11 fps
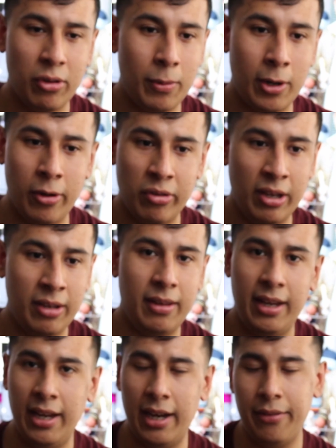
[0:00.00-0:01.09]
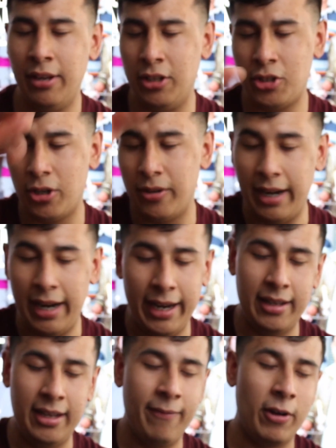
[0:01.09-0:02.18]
They're rehearsing. The teacher that I keep